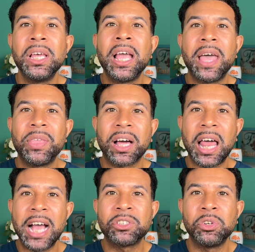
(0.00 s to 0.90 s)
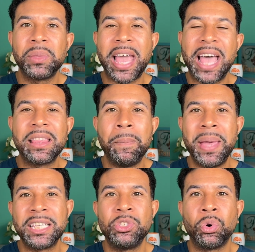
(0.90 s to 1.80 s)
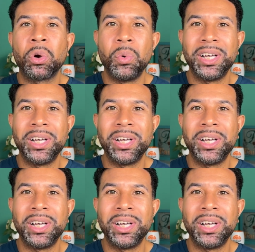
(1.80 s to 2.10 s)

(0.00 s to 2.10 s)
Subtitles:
and the classroom that had the best door one